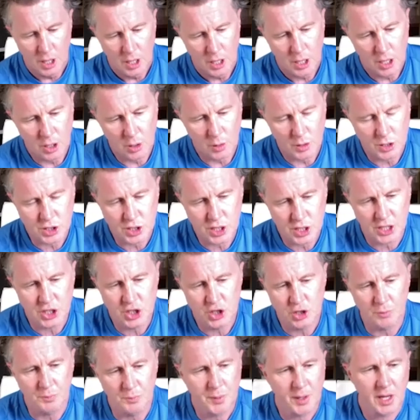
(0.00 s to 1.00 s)
you know, it
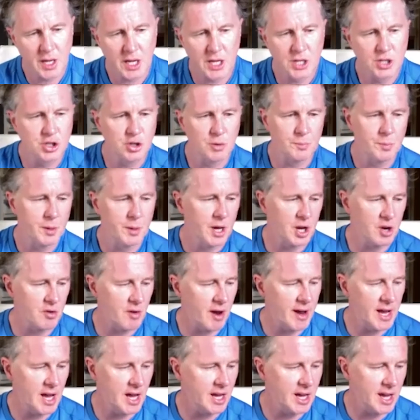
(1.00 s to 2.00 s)
should be a
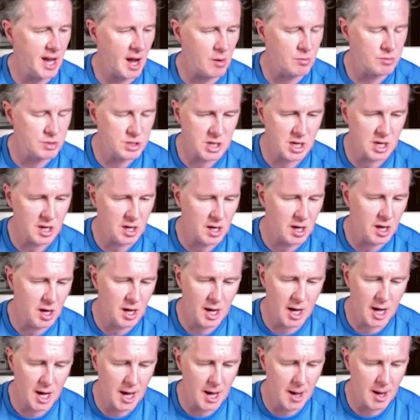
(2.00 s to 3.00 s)
great encounter.
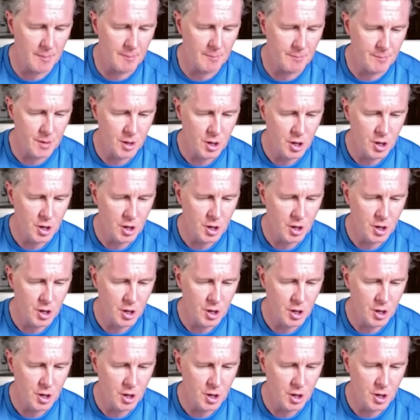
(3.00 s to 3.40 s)
But,